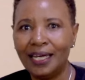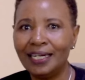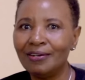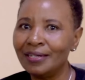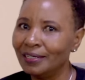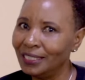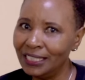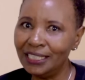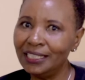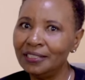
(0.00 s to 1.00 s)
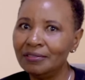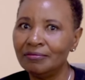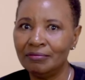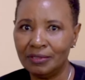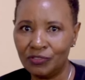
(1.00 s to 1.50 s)
and
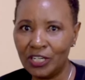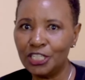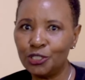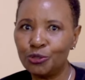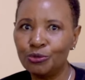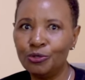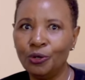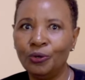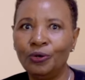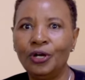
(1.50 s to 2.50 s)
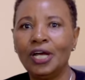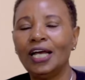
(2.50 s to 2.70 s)
really ready to go